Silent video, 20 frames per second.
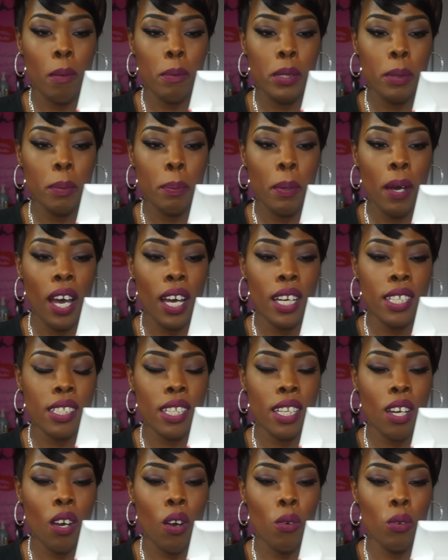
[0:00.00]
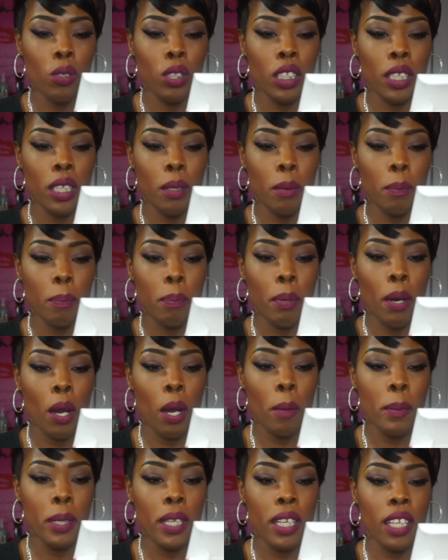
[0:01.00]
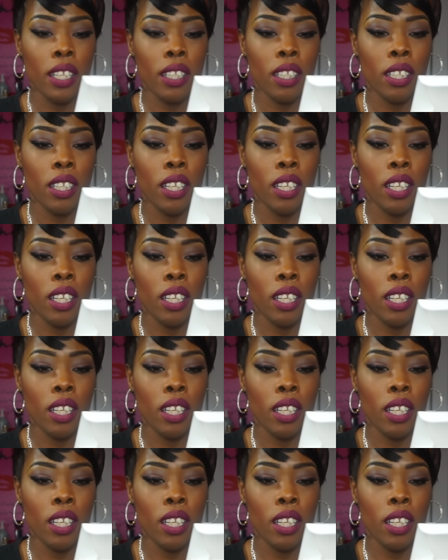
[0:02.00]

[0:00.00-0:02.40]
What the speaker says: Deposit only permanent